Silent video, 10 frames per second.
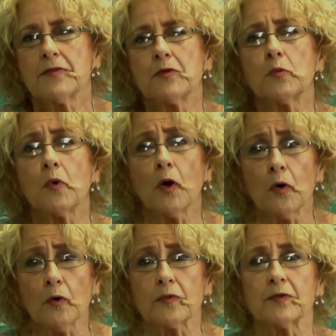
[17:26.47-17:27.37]
The
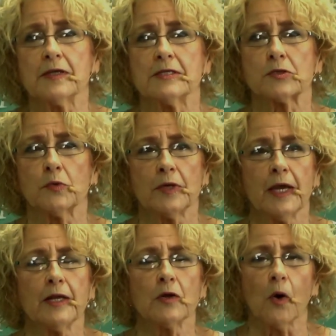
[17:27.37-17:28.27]
earth is
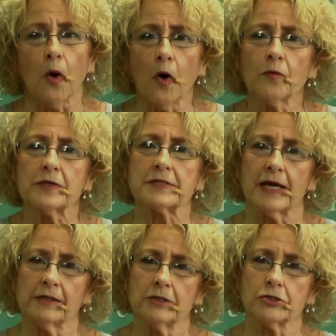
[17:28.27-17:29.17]
creating all this
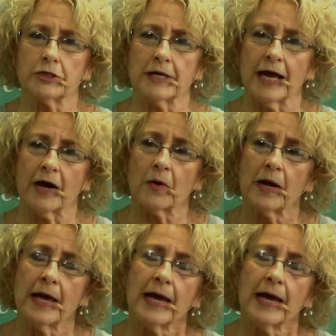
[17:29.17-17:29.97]
energy now,